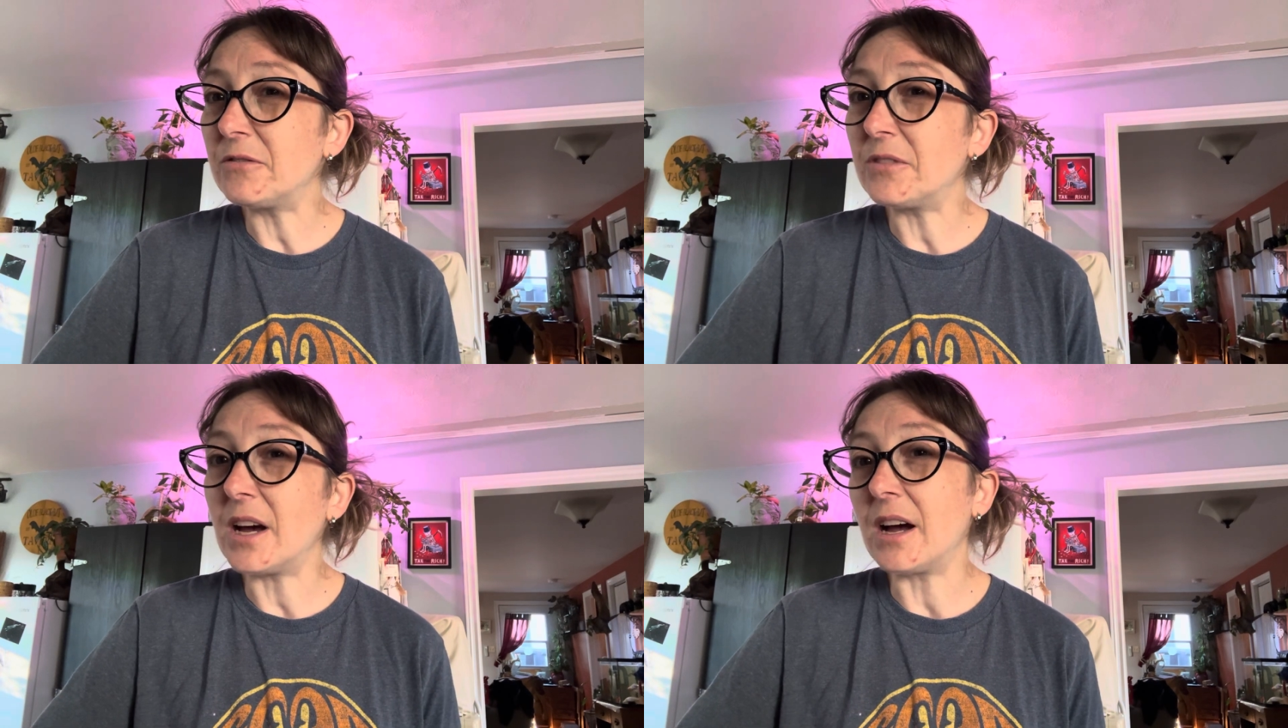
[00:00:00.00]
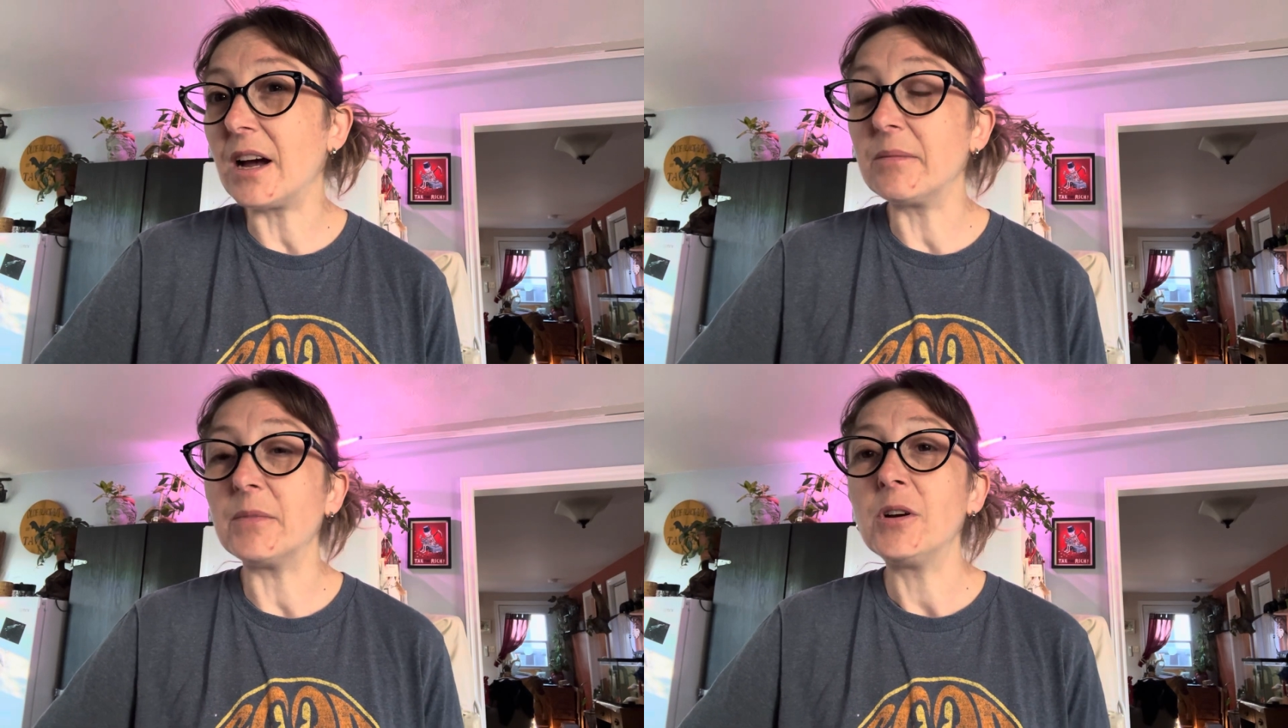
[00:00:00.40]

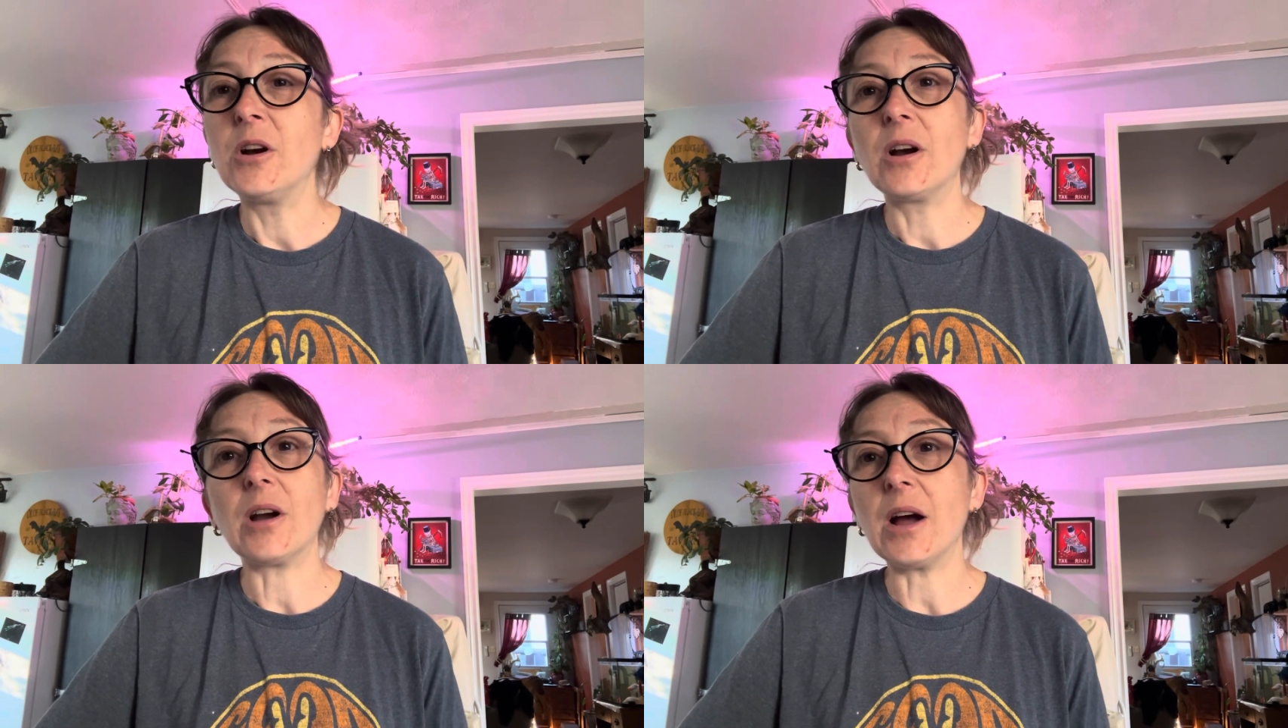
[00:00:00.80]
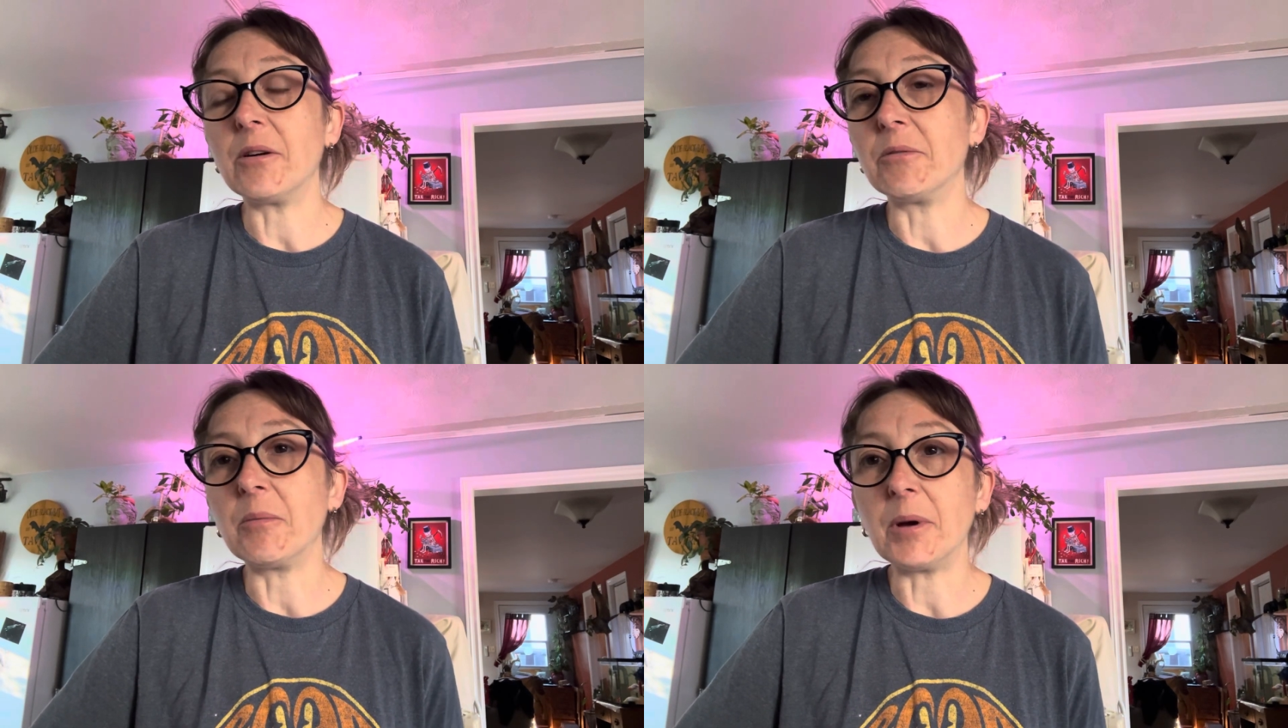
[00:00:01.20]
or how I
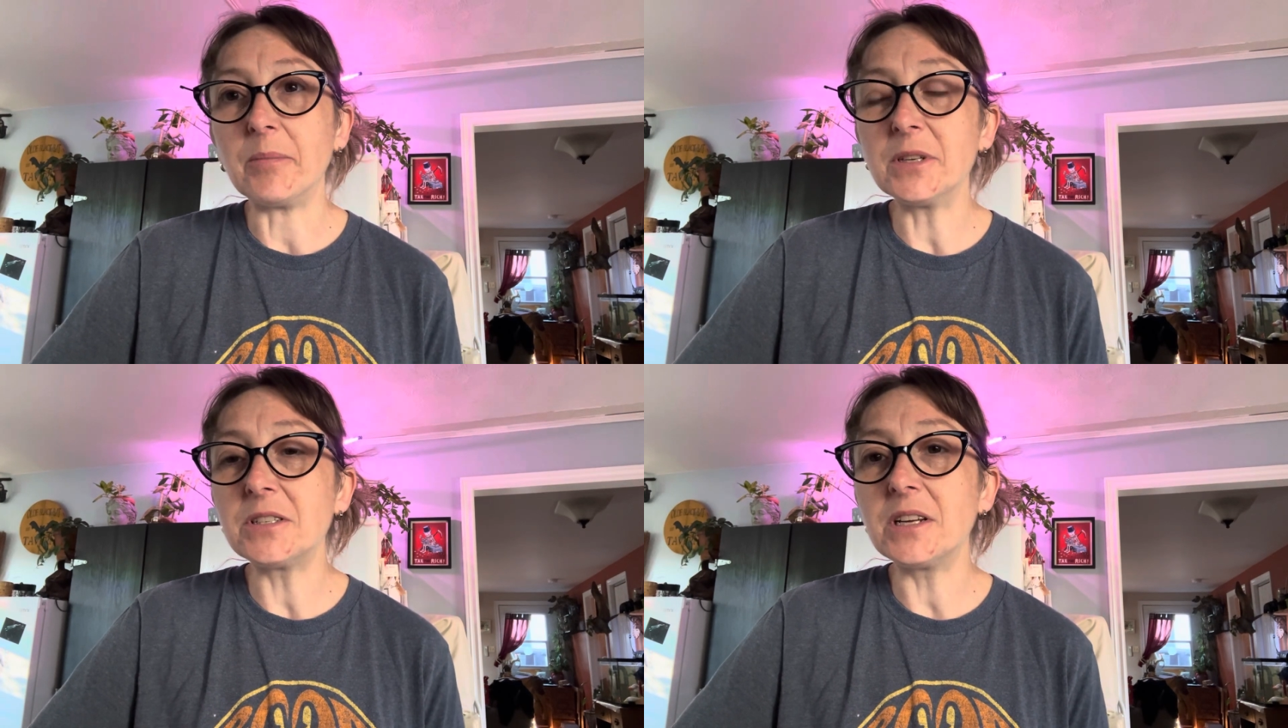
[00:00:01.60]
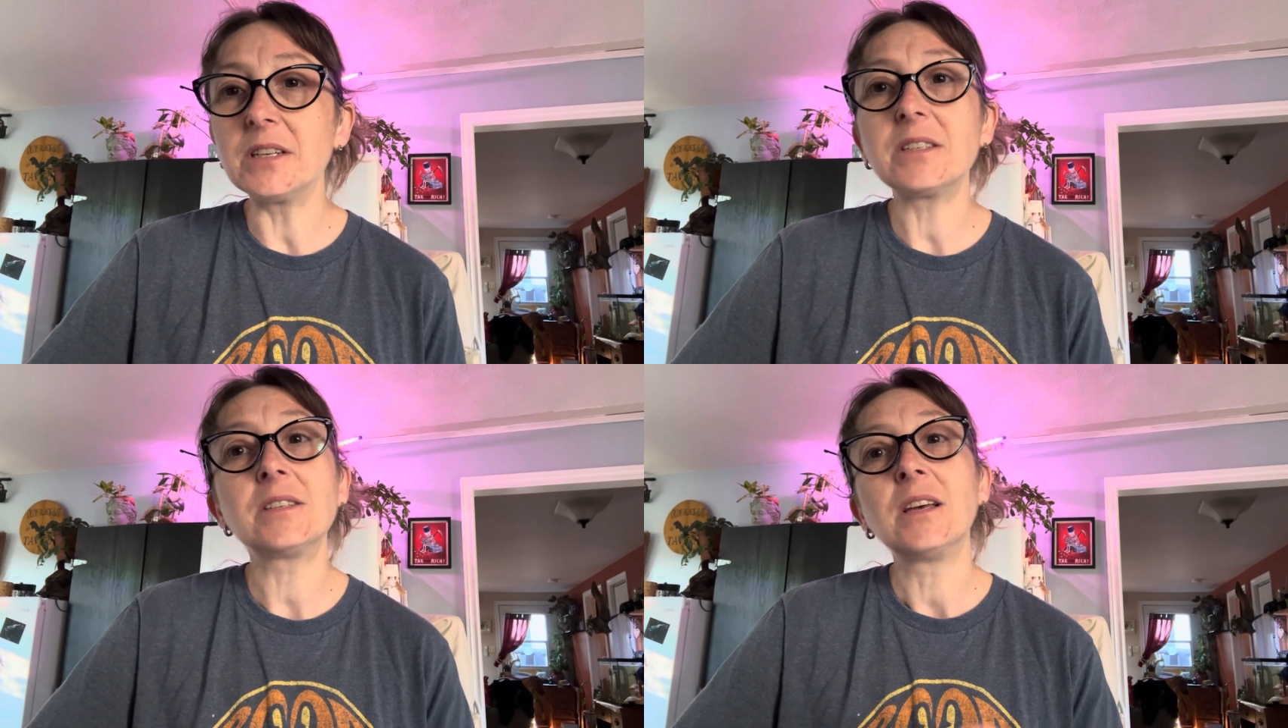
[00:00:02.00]
run my
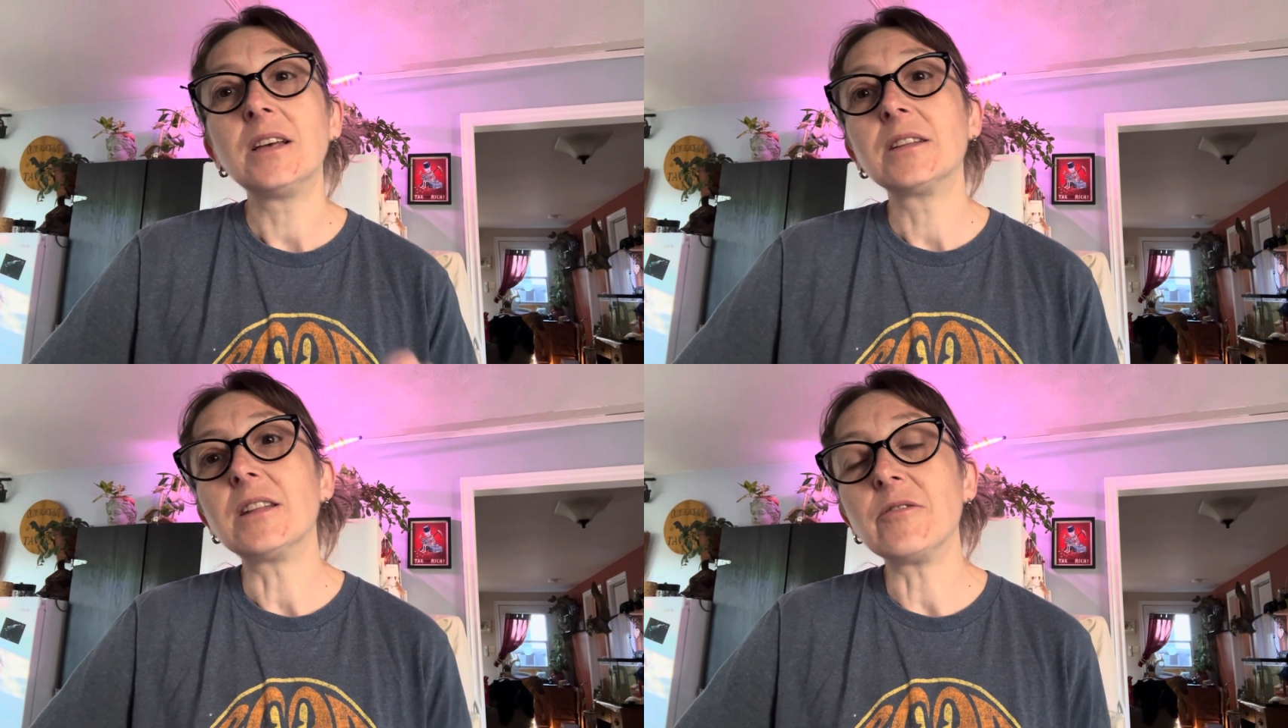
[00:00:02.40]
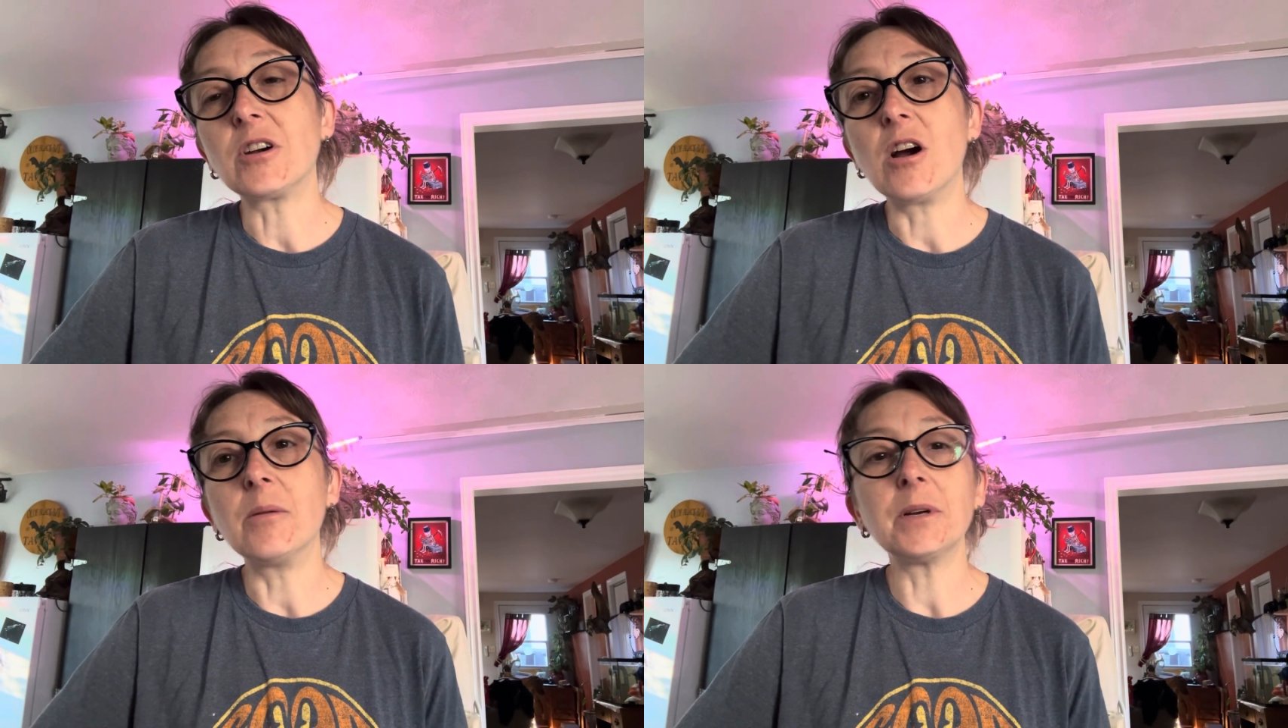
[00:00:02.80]
business, leave a
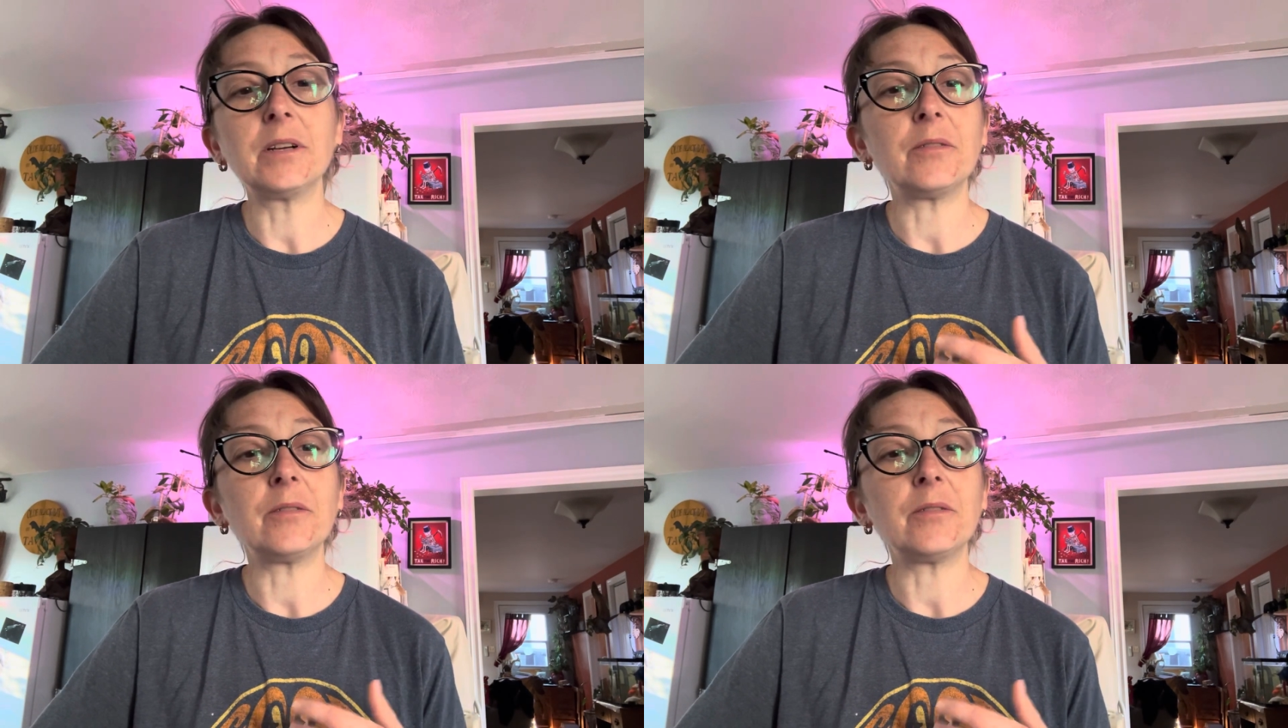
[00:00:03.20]
comment.